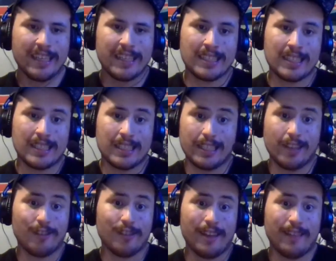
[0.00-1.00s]

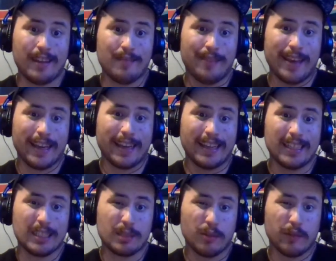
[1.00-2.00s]
Still the outright bad guy in
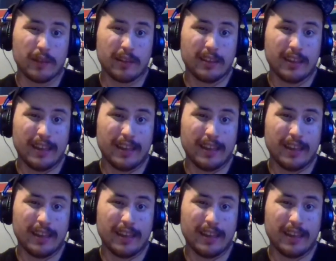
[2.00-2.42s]
this movie.